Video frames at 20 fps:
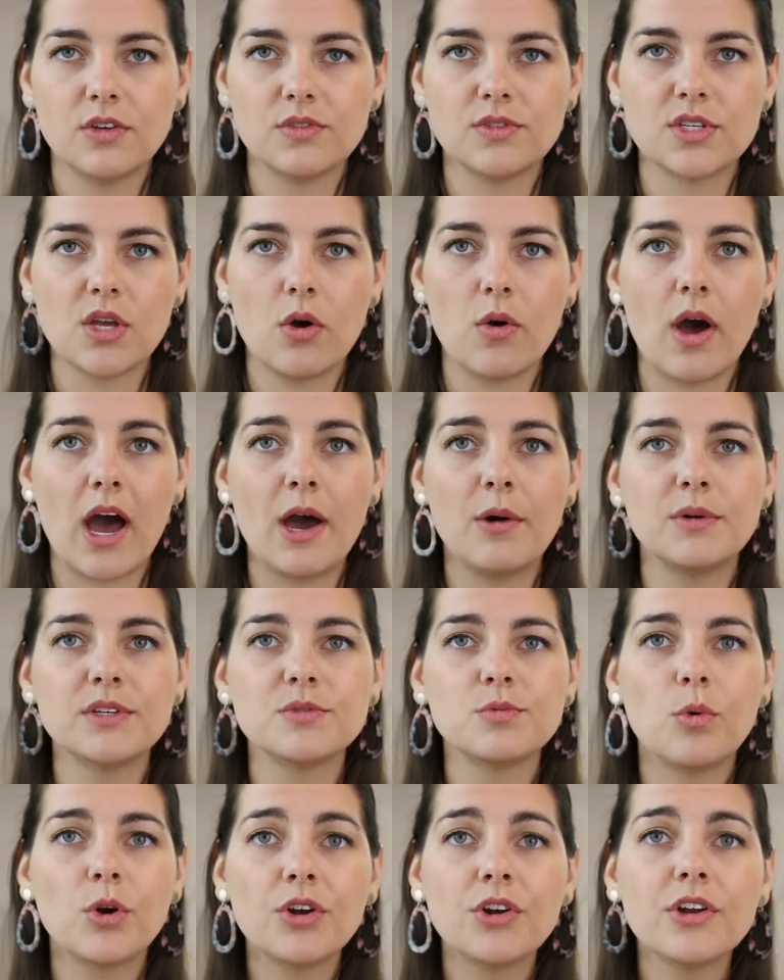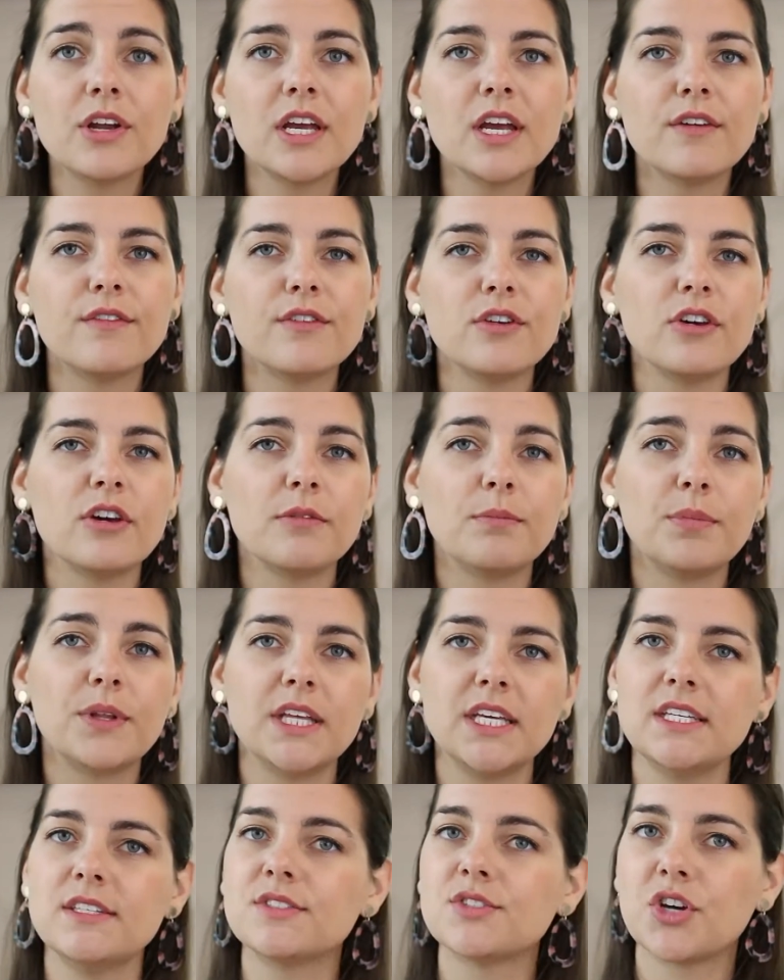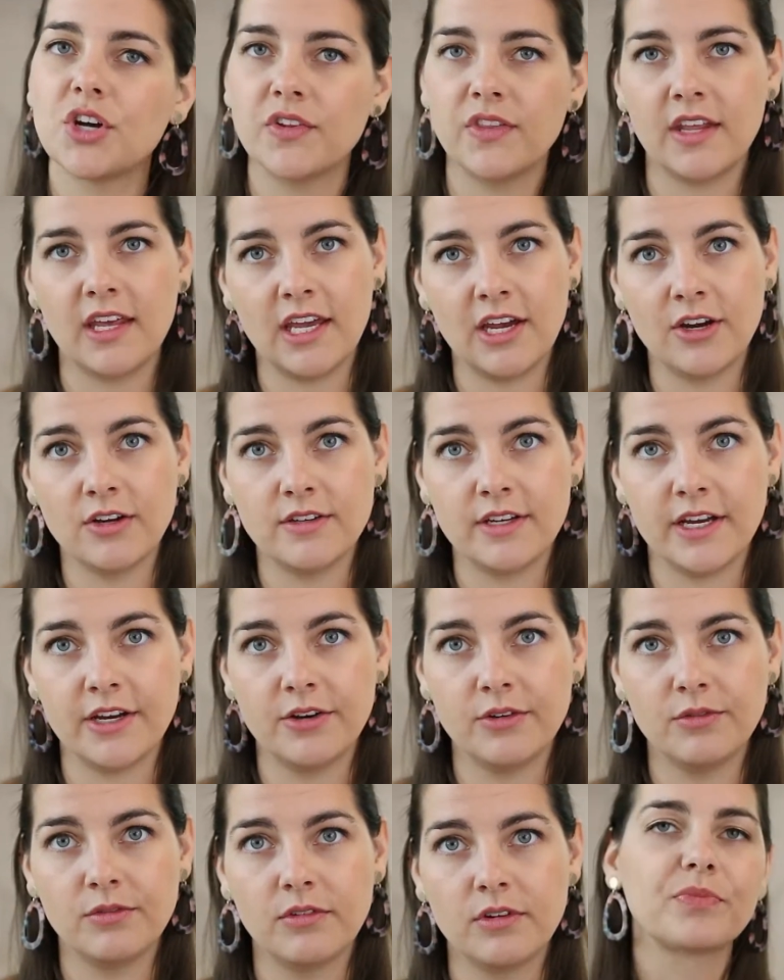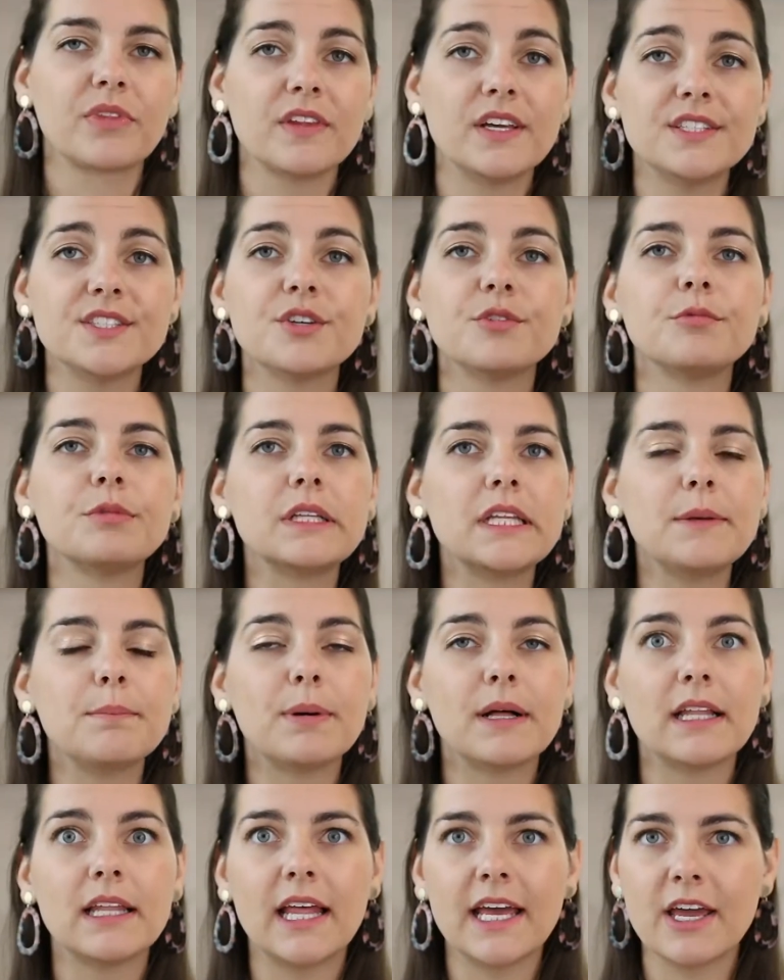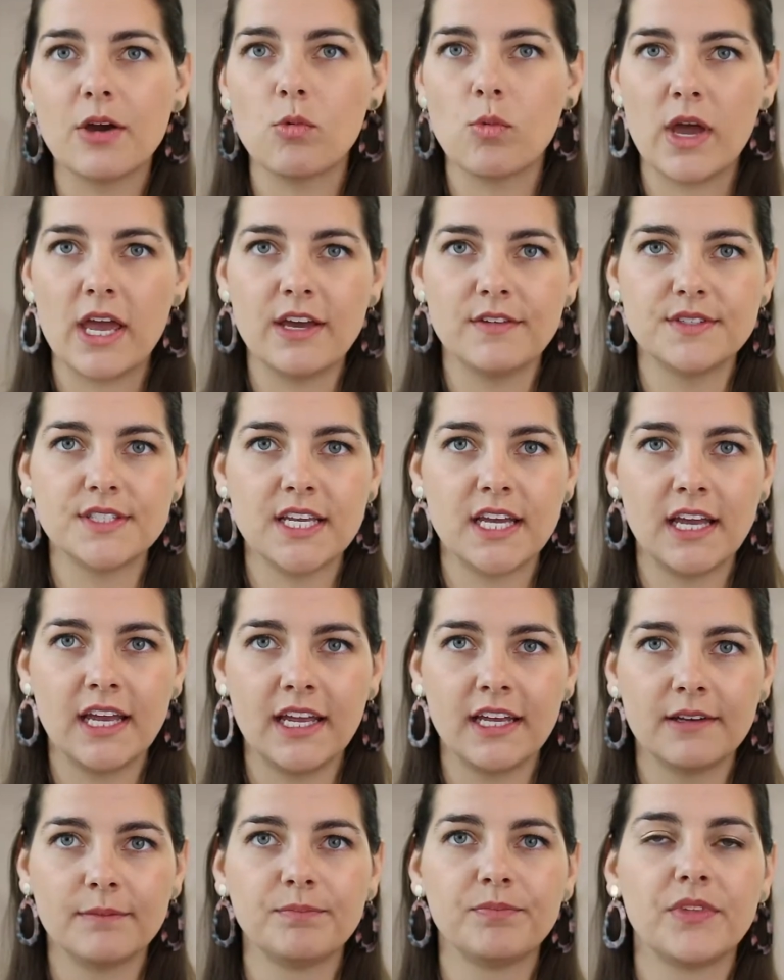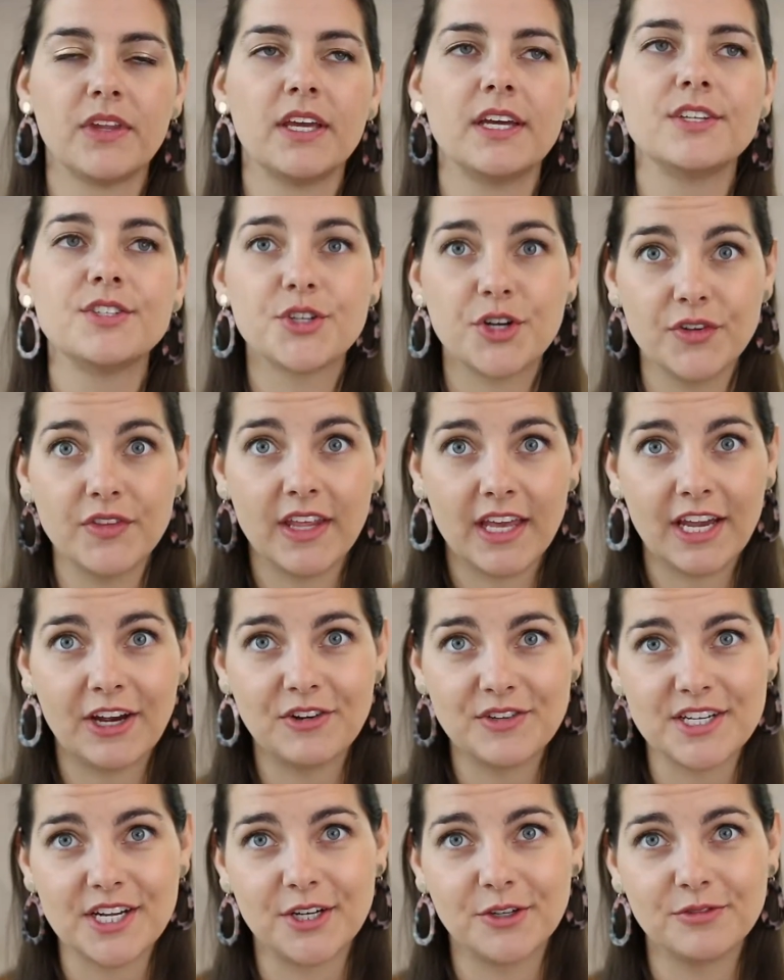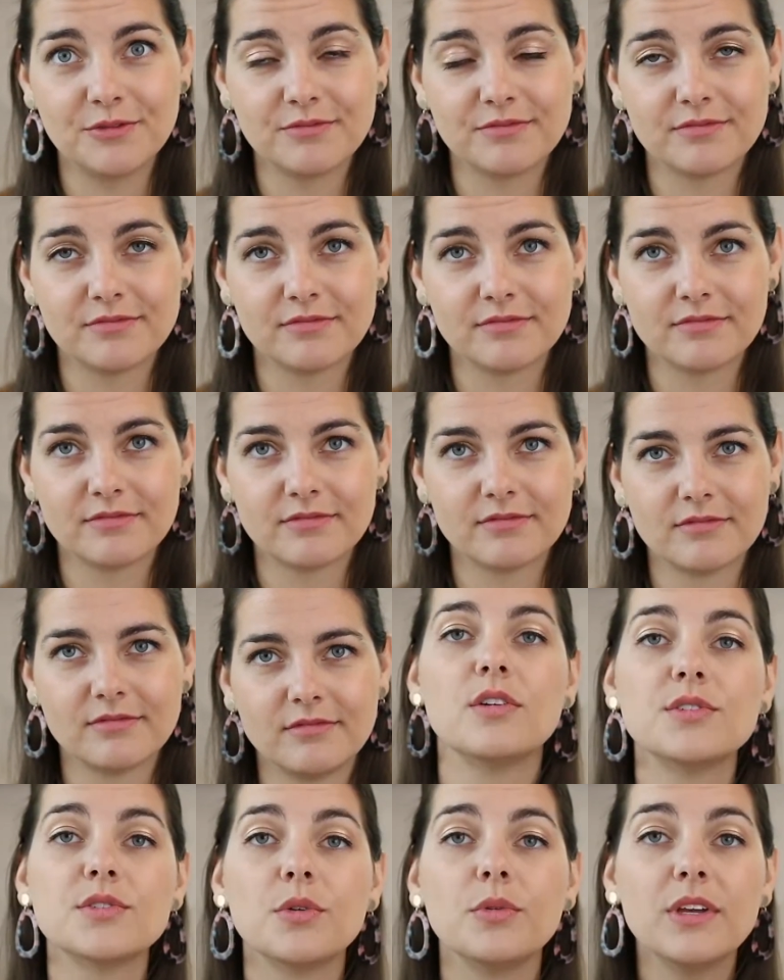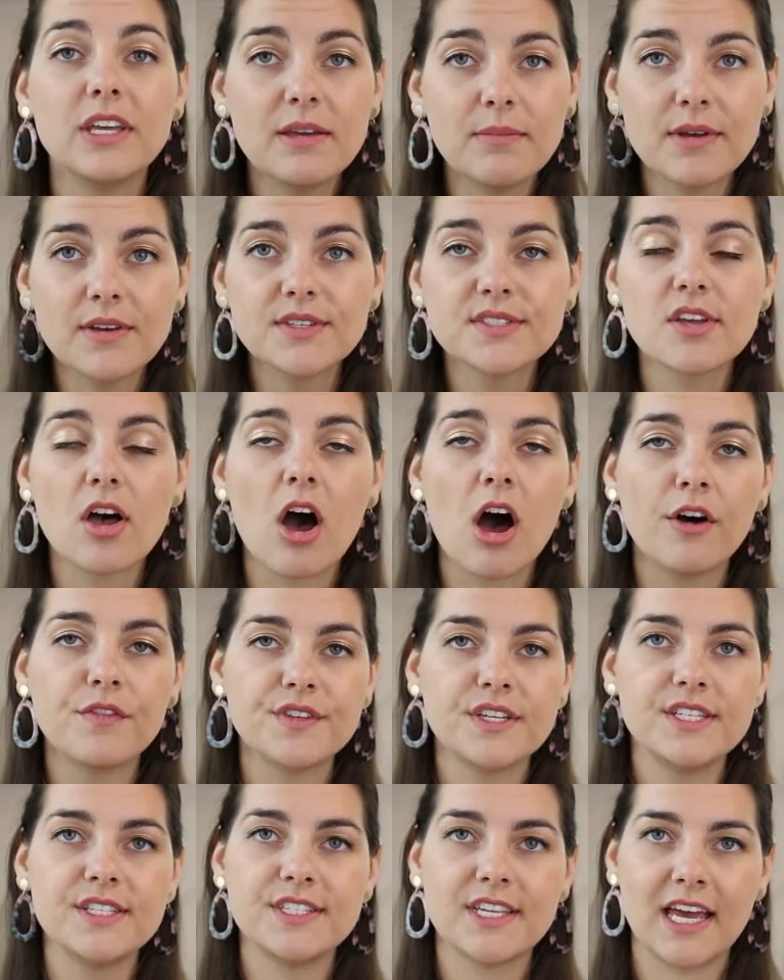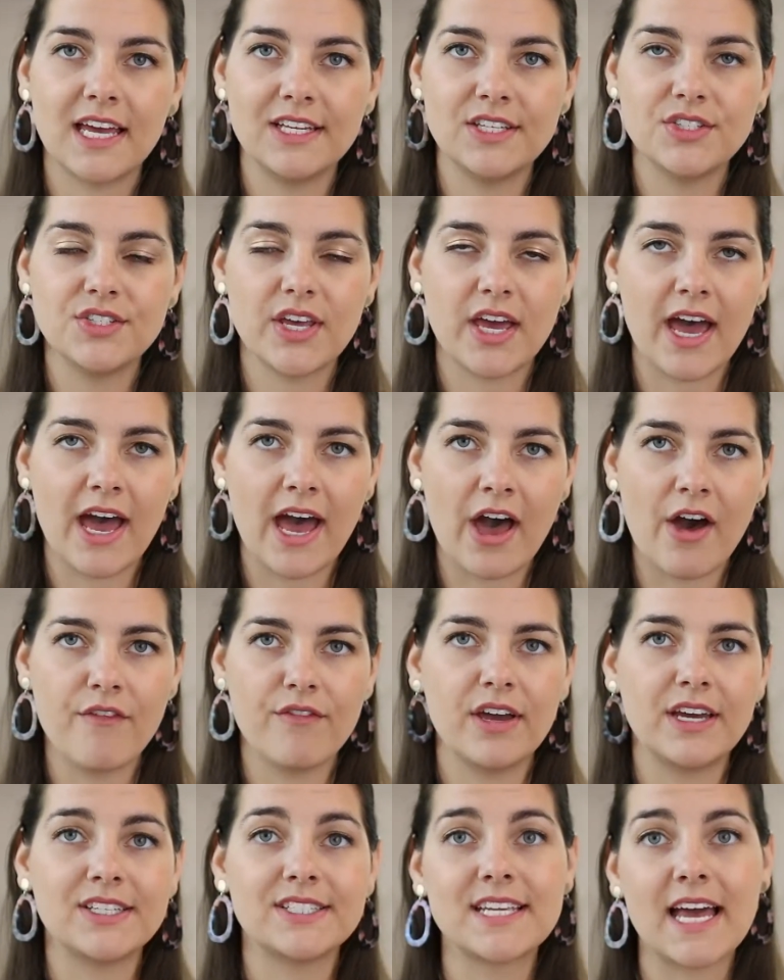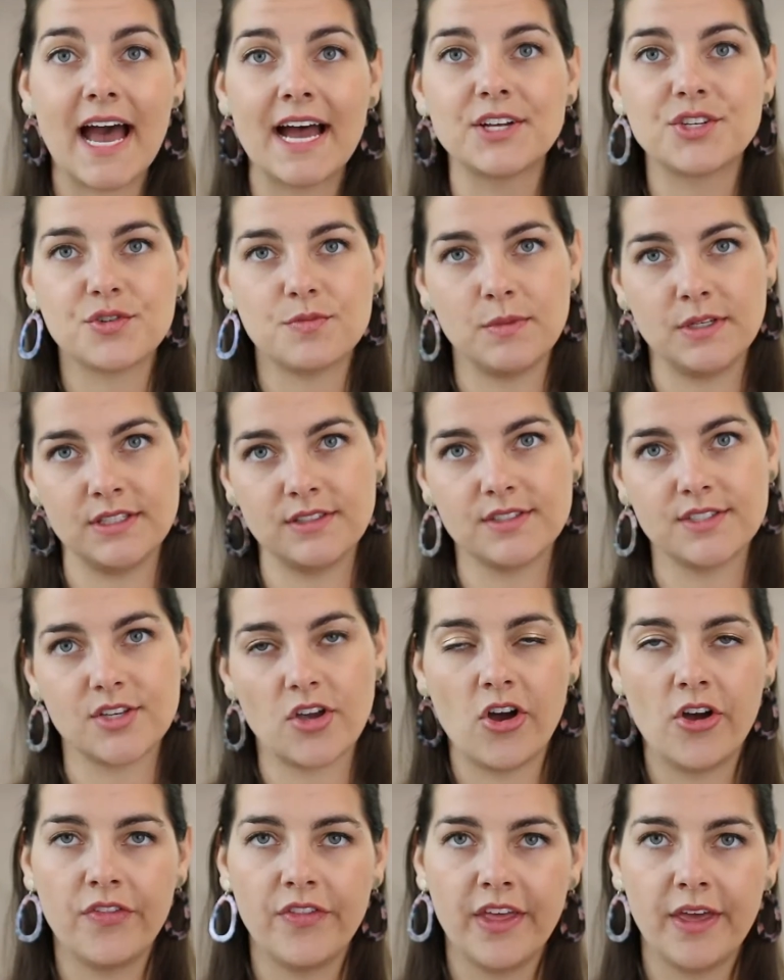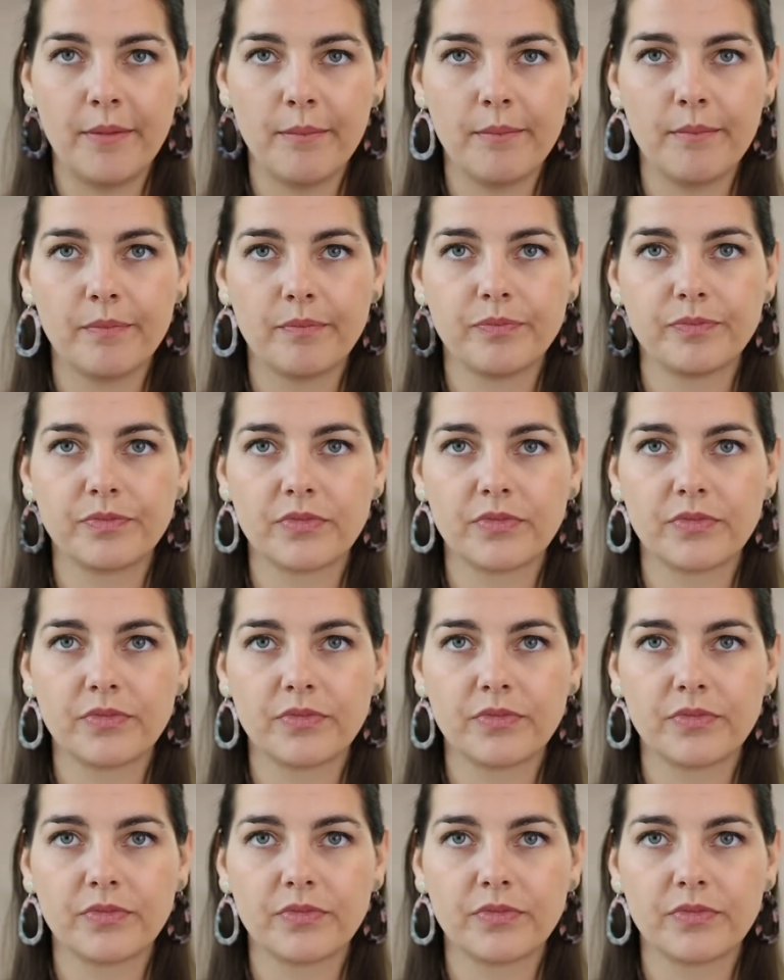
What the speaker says: So I was wondering if you could please turn the air down. That's a really polite way of saying turn the air down. So emails often tend to have attachments on them.